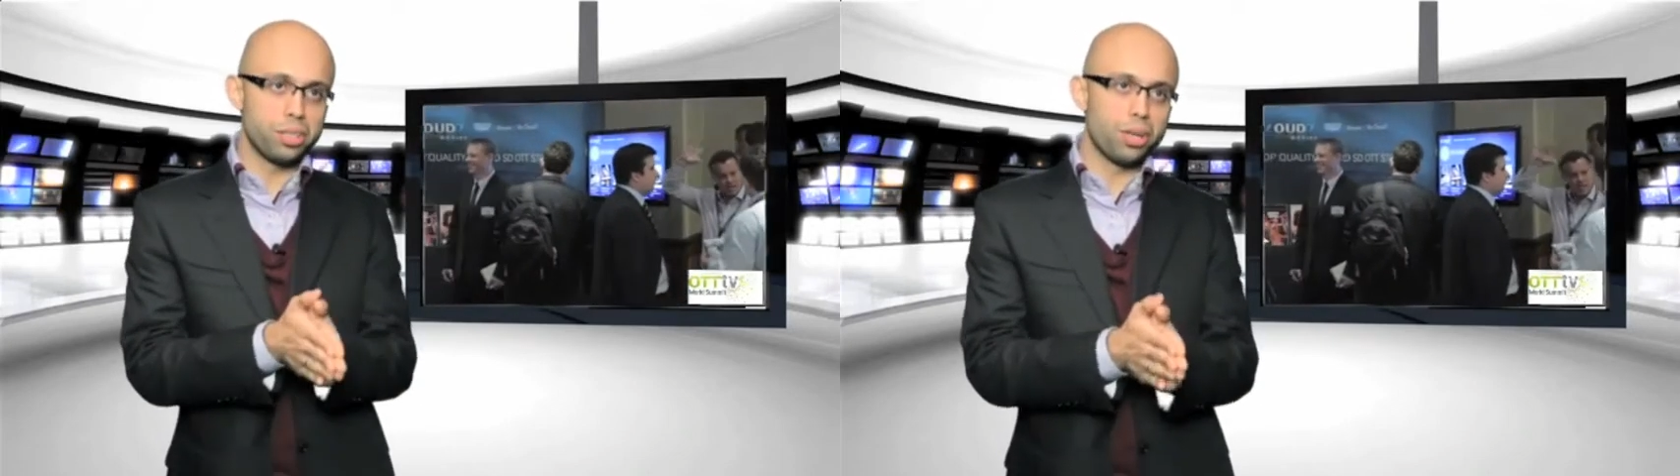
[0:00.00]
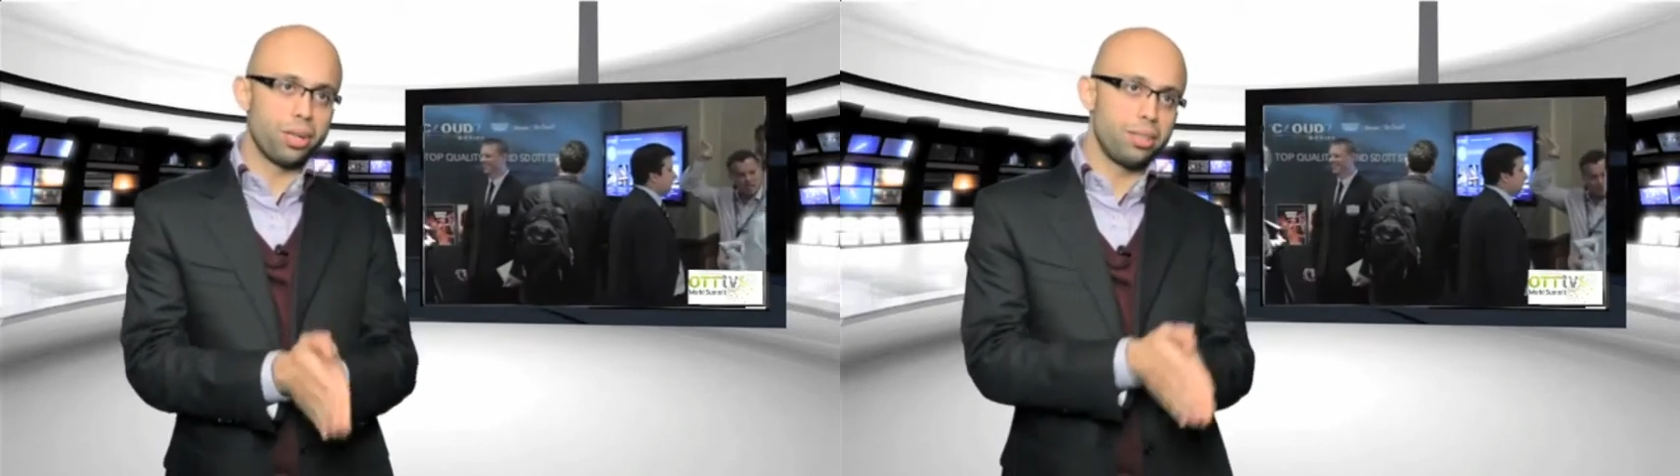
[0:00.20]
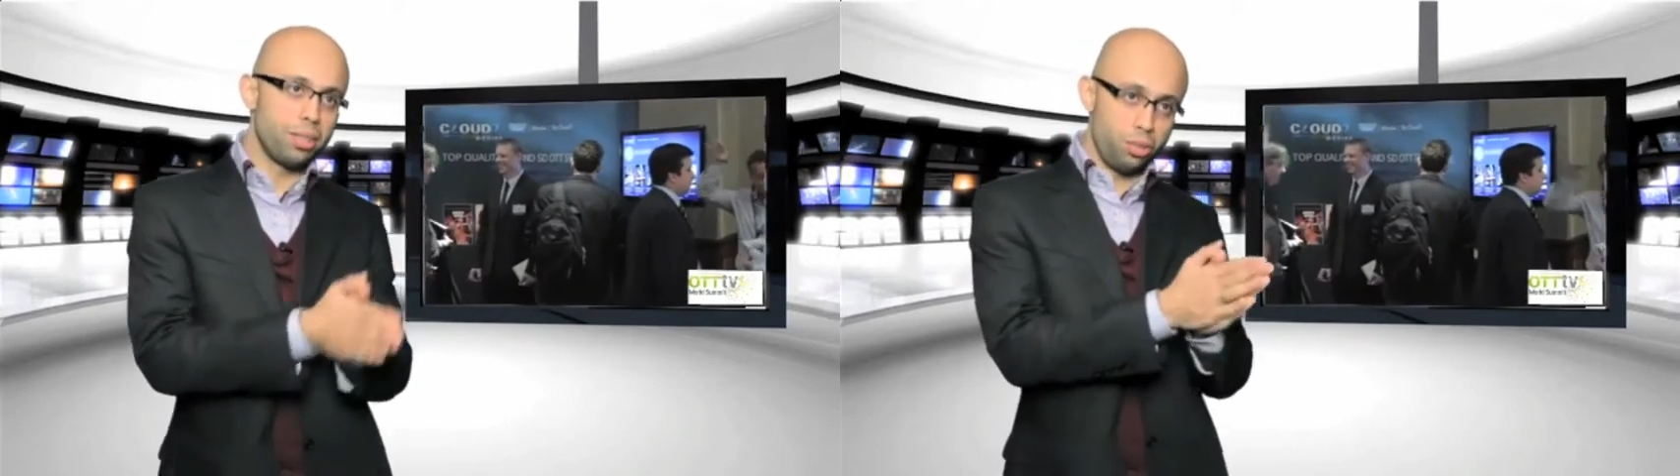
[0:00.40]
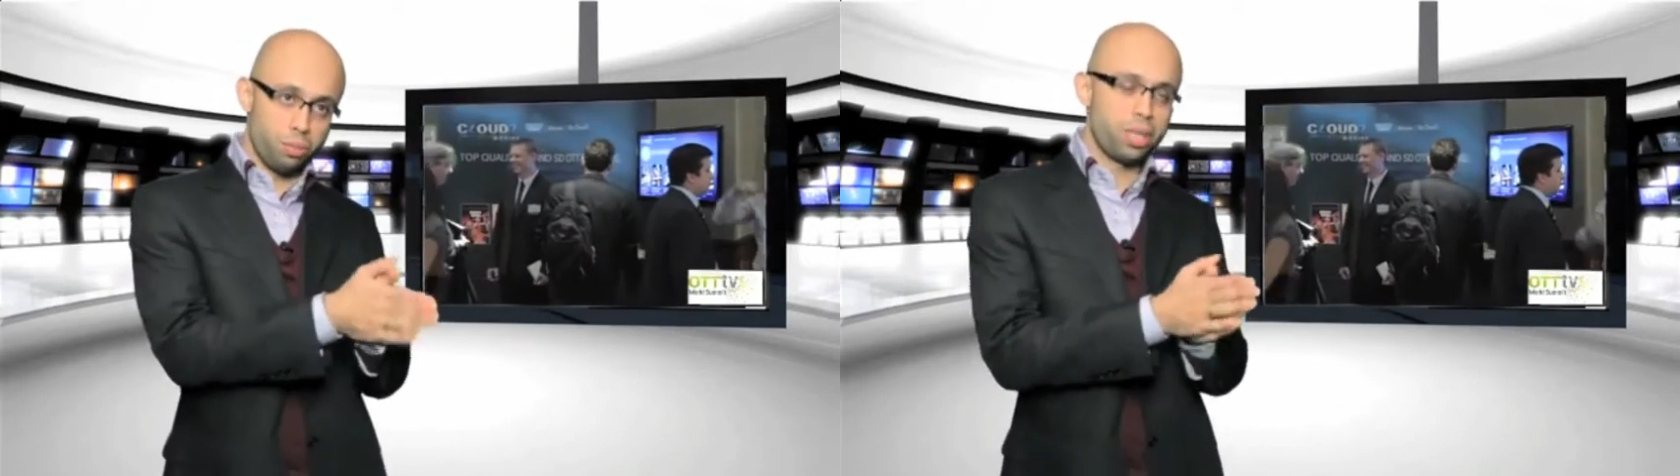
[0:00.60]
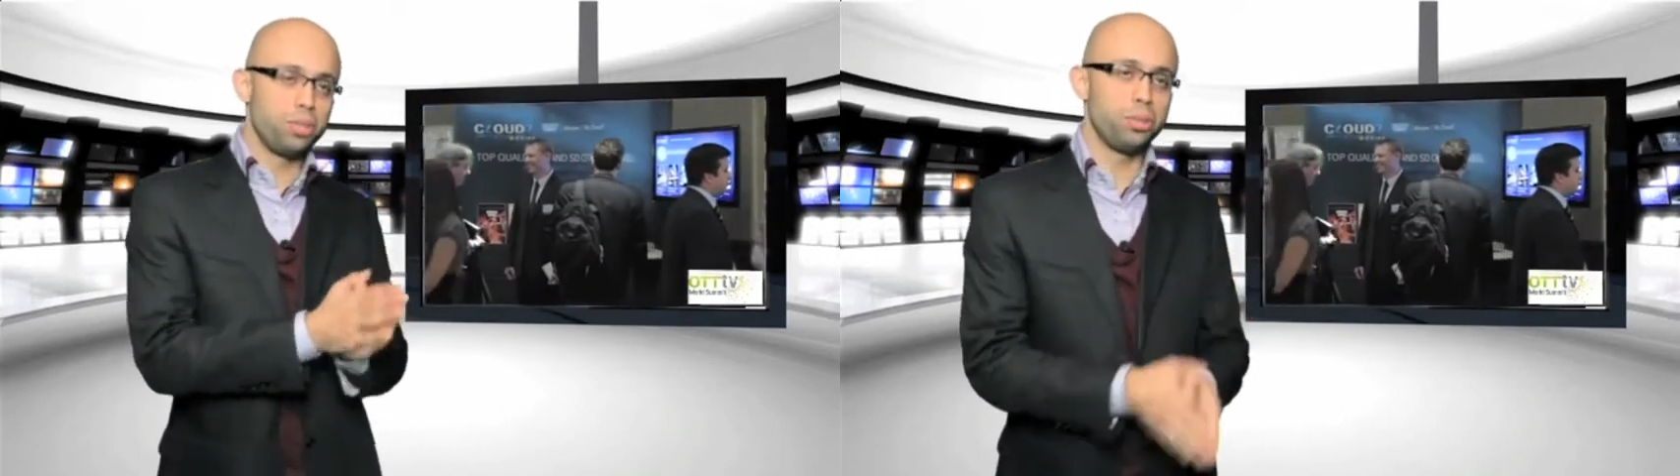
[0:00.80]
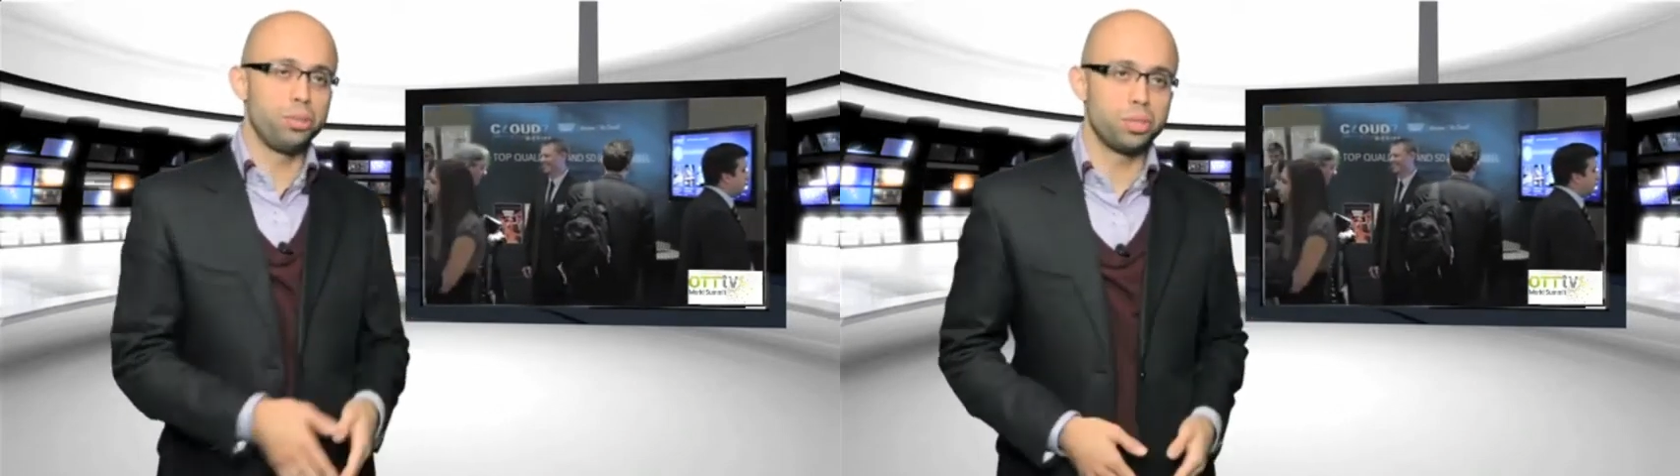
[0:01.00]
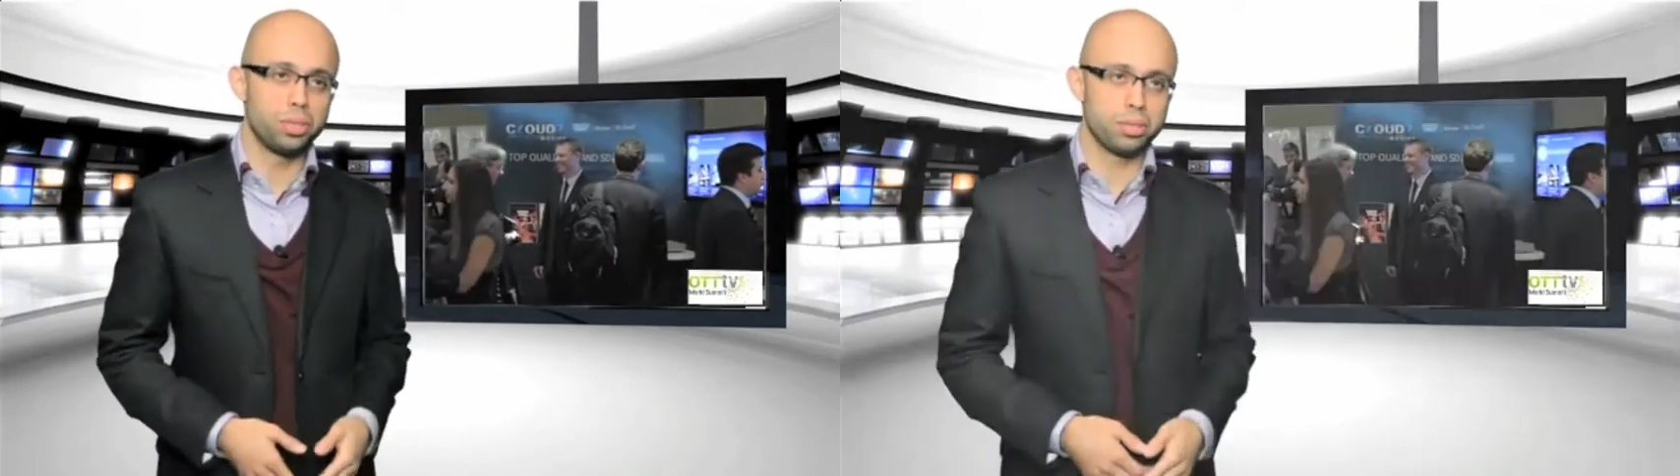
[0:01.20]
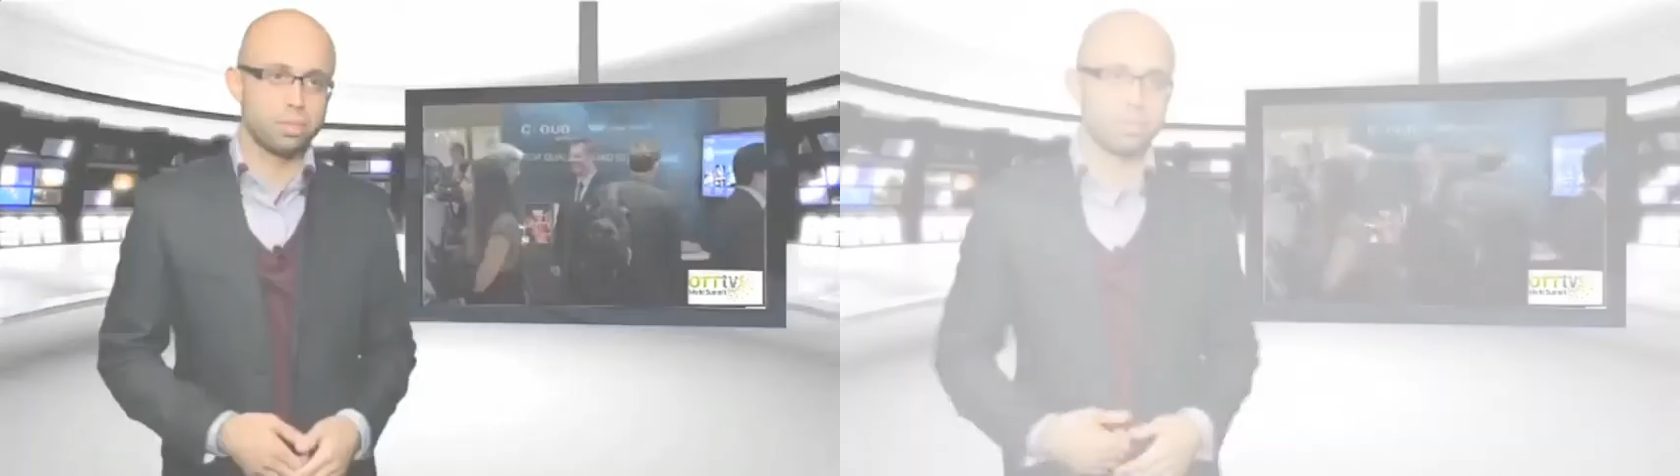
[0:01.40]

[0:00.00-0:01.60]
the content, and you manage your users.